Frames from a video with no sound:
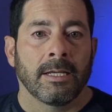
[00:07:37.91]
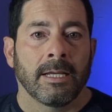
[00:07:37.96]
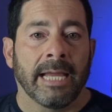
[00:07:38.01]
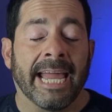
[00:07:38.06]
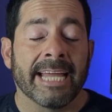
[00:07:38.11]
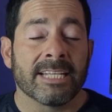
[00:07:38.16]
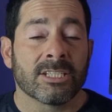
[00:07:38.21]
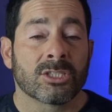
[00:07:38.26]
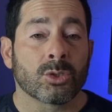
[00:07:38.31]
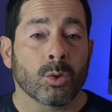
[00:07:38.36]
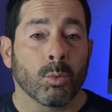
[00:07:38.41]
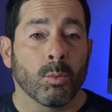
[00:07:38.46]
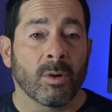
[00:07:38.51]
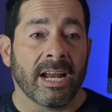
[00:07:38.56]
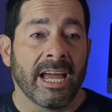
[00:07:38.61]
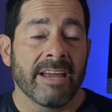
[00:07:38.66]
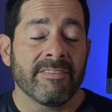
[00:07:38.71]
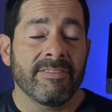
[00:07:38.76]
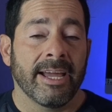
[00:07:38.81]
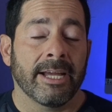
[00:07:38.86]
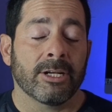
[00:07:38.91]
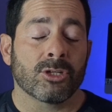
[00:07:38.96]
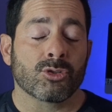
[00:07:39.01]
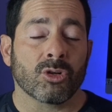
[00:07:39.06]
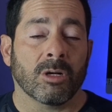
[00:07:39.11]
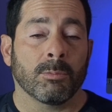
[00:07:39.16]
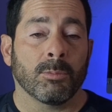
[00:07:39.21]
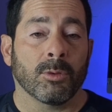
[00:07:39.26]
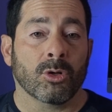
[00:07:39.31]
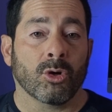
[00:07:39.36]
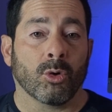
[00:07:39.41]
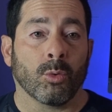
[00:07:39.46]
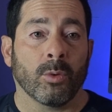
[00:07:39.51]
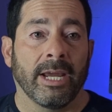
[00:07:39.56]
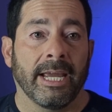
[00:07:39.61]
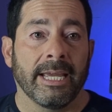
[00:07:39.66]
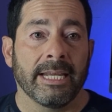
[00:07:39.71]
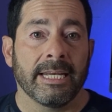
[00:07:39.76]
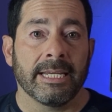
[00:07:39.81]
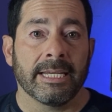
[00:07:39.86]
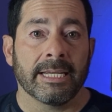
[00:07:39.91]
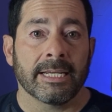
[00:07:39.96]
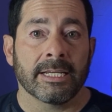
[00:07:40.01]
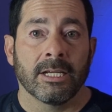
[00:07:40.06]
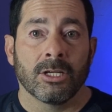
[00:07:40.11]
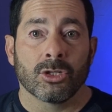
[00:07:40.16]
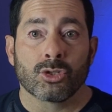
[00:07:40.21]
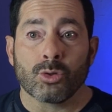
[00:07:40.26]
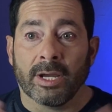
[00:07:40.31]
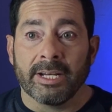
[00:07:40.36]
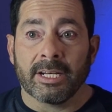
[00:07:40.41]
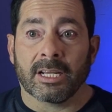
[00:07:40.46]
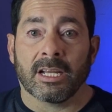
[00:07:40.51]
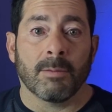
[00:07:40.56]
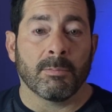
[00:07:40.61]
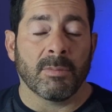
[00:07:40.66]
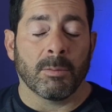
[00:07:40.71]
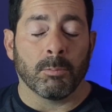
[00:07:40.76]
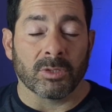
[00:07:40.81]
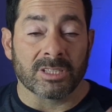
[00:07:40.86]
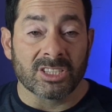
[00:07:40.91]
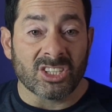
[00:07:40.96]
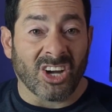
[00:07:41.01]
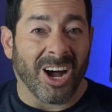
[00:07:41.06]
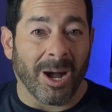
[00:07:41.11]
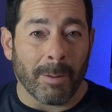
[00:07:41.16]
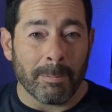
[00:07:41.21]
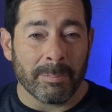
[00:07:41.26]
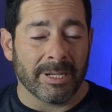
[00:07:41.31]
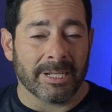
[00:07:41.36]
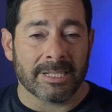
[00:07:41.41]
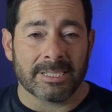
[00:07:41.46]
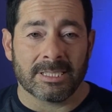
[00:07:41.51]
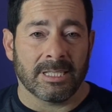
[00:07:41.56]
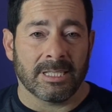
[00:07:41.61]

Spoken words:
And so when I've had trouble trying to come up with topics